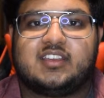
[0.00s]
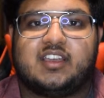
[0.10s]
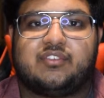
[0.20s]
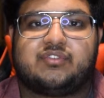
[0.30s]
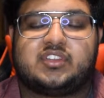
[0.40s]

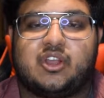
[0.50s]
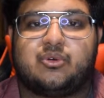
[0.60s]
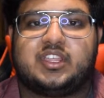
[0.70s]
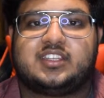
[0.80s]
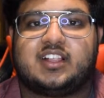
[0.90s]
of
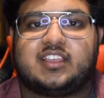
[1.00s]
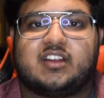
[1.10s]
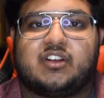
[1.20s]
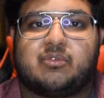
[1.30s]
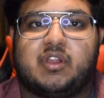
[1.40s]
Tony telling
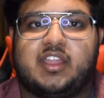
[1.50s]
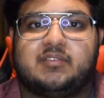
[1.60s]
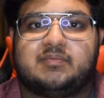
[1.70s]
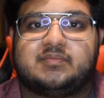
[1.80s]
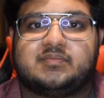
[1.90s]
her to
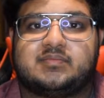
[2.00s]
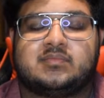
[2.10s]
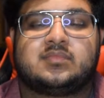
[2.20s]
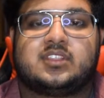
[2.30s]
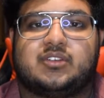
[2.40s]
run.
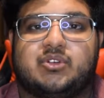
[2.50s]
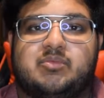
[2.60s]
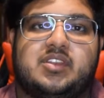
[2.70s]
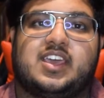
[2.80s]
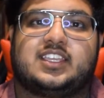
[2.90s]
Would have
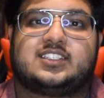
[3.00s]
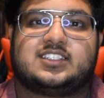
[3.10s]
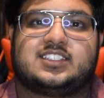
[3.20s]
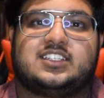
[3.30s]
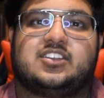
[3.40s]
been nice to
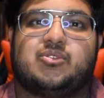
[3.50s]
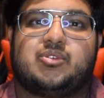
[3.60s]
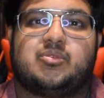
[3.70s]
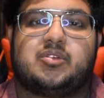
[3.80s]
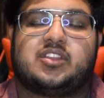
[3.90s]
see Tony
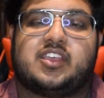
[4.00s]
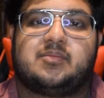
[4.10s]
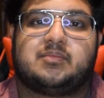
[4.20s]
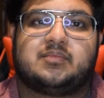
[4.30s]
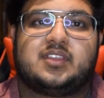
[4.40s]
one more
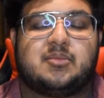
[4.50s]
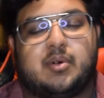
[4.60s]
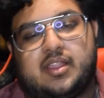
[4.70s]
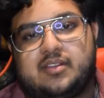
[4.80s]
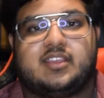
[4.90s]
time,
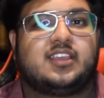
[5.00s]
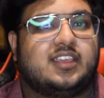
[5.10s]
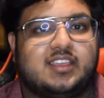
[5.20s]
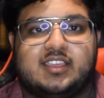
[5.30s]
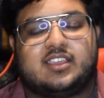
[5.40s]
but
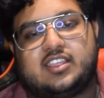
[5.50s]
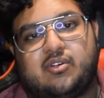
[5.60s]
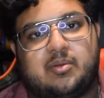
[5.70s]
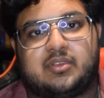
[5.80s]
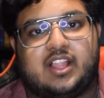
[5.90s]

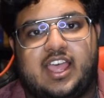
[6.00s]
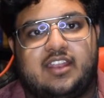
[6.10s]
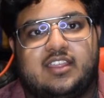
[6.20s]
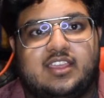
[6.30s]
I'm glad.